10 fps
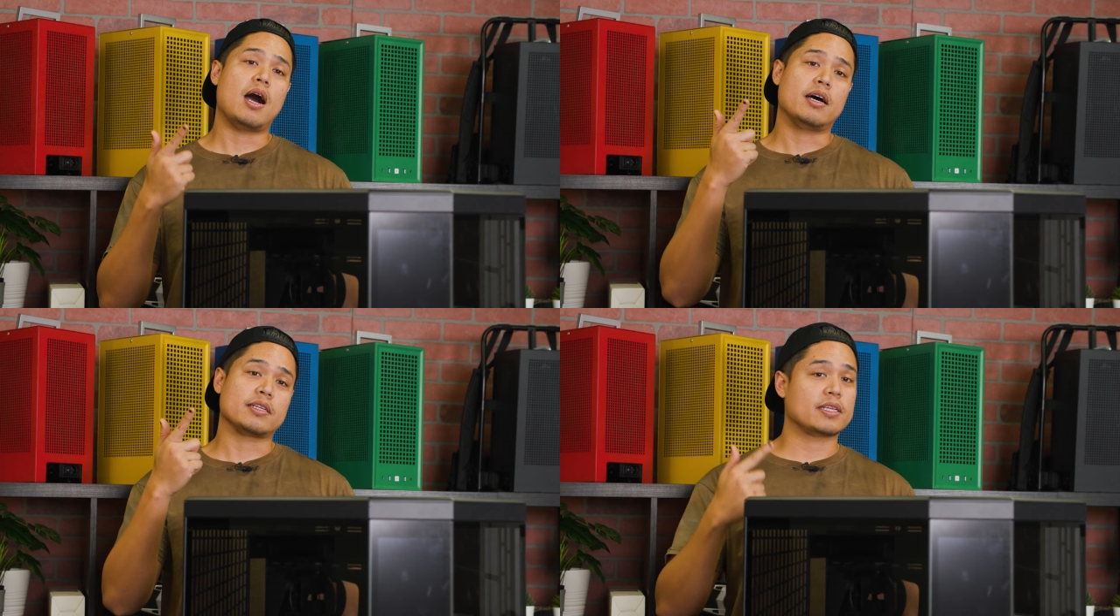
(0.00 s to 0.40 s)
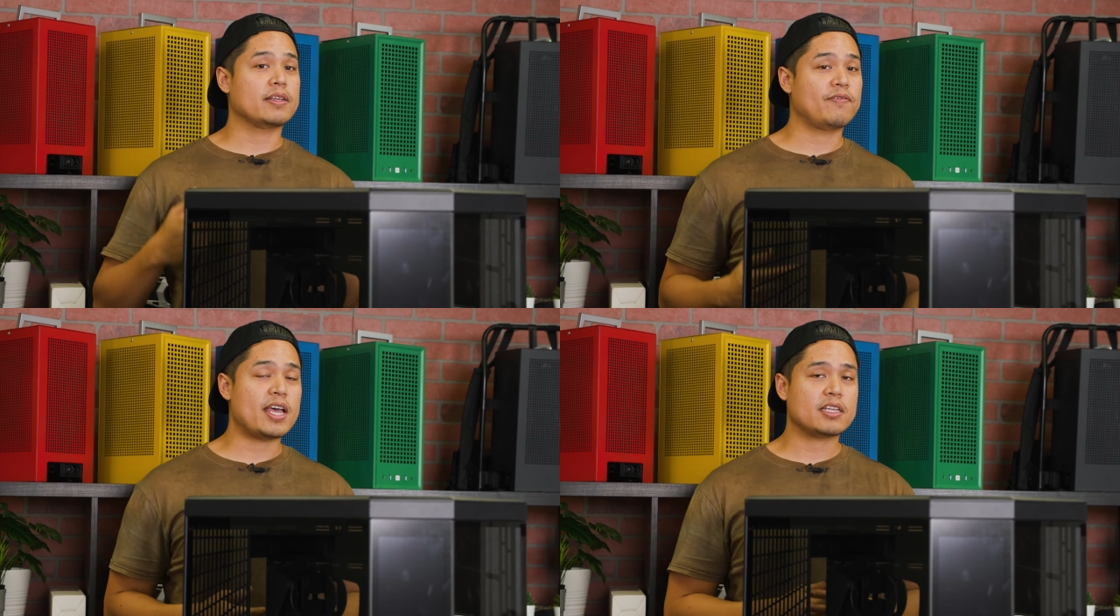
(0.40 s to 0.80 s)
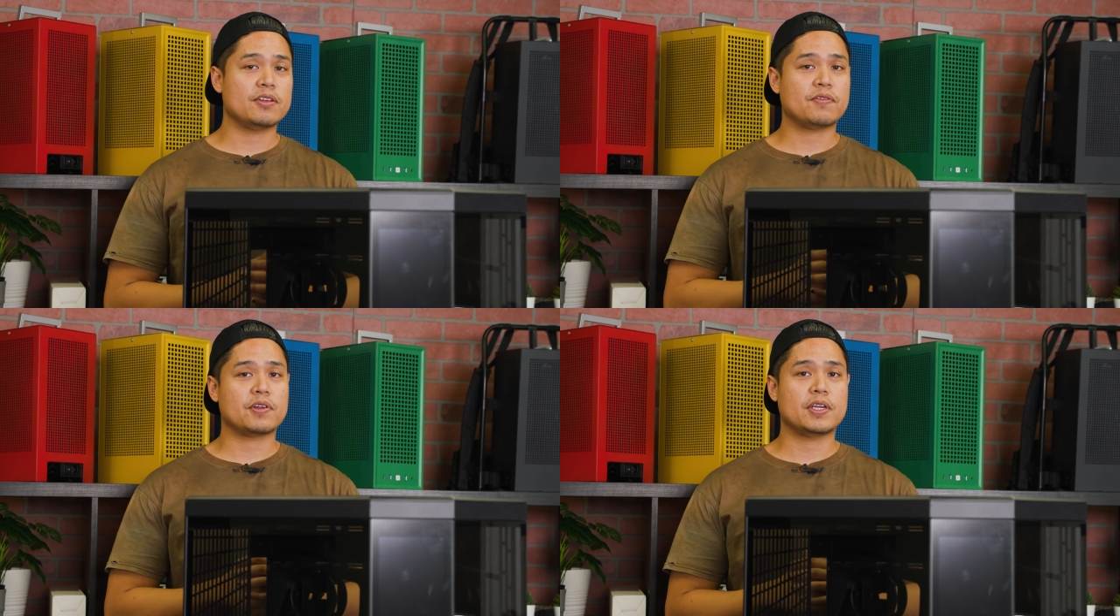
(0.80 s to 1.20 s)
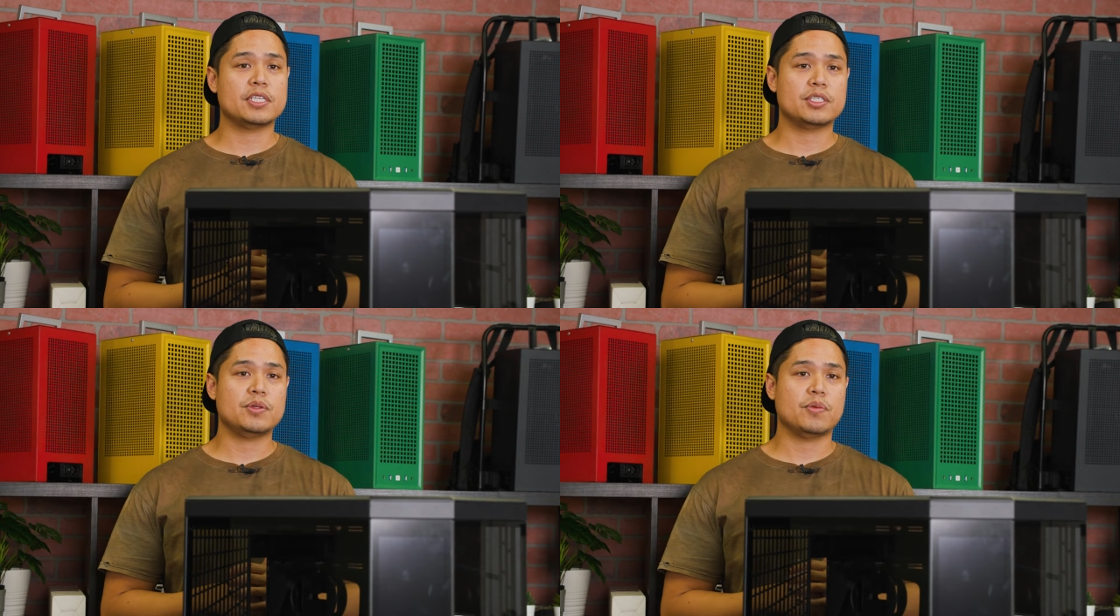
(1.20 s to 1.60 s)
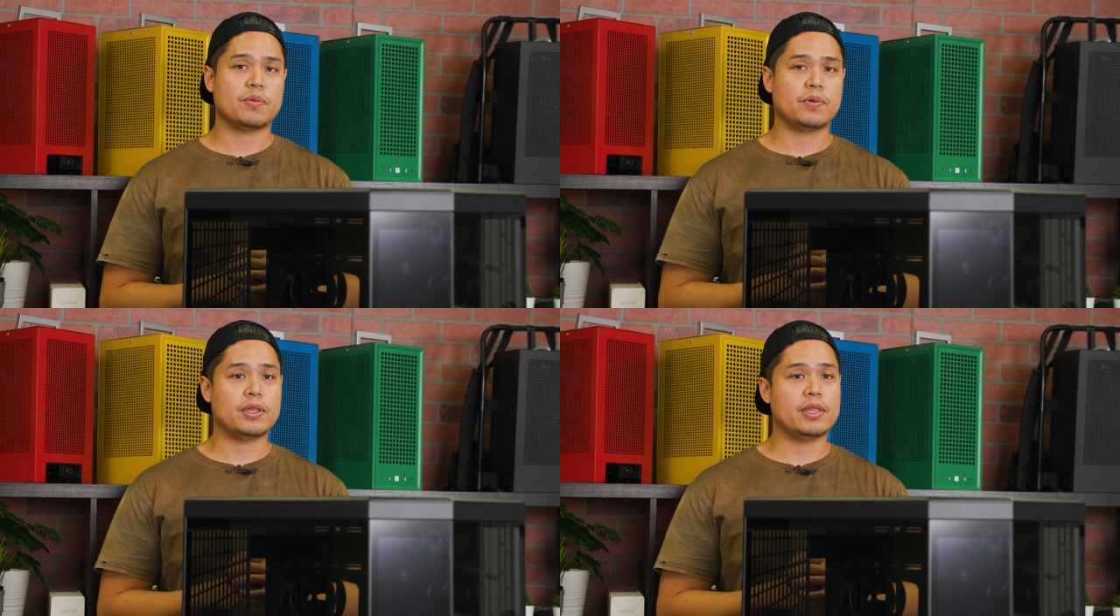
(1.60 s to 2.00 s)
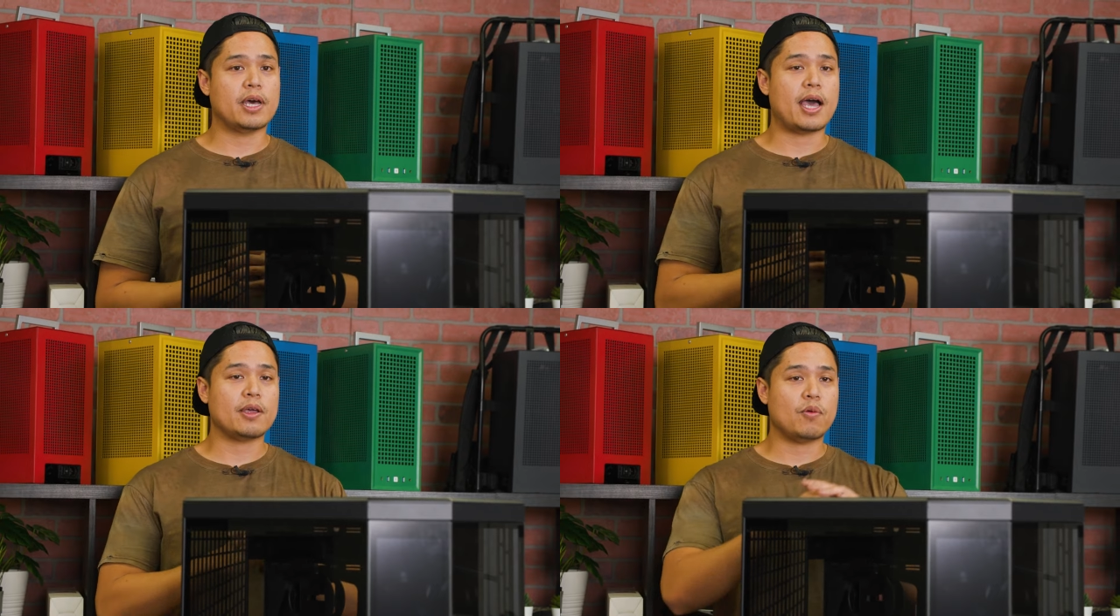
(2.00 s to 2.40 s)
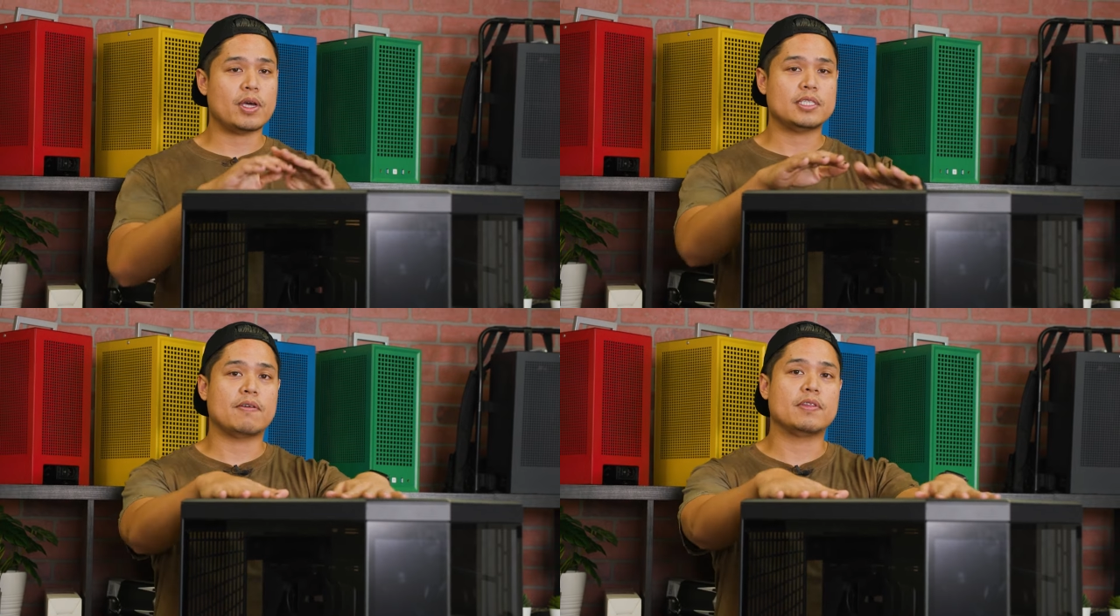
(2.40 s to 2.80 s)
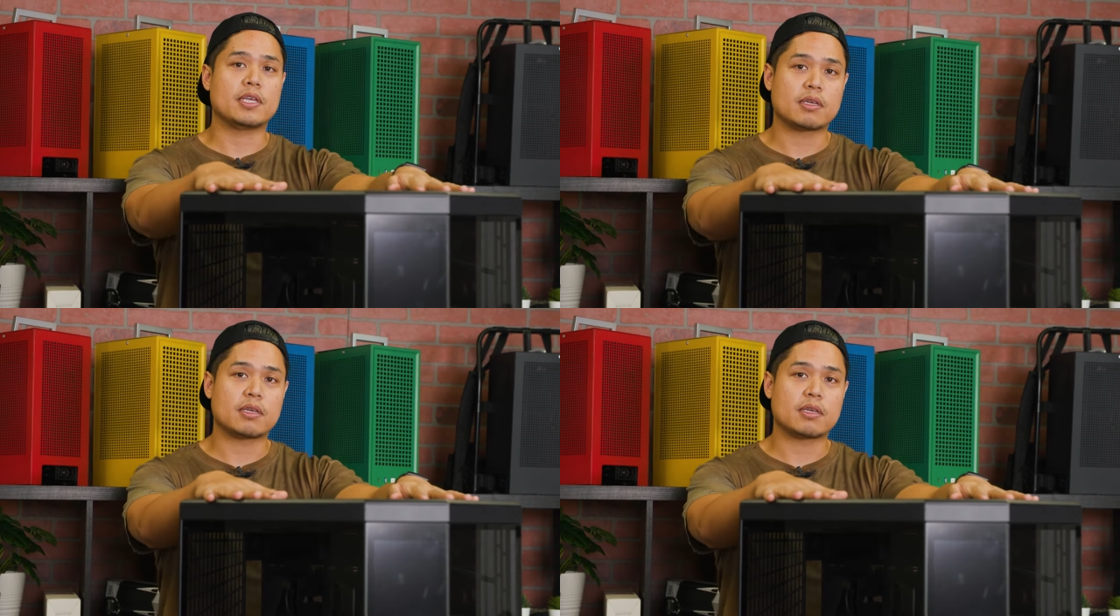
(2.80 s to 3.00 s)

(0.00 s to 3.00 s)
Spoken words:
on fan configuration with the HYTE Y70.